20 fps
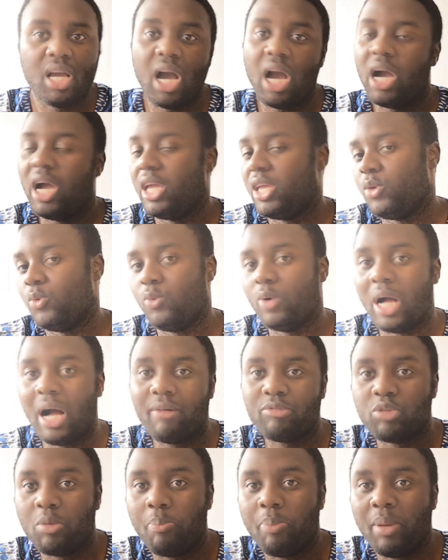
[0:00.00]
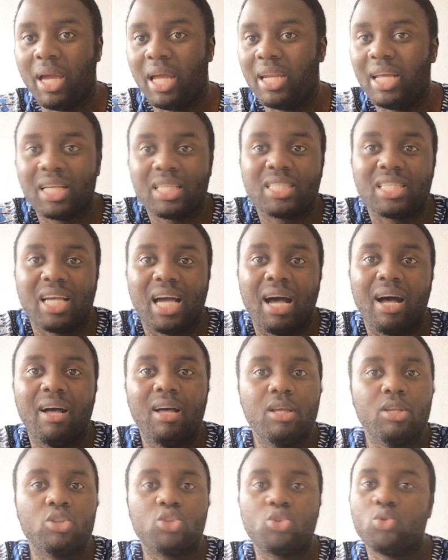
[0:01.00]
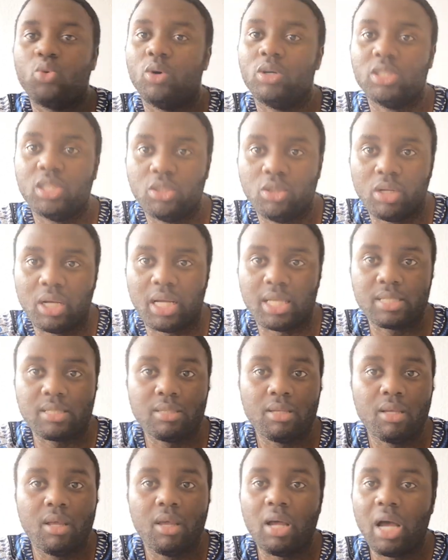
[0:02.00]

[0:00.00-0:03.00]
I will have to pay an extra $200,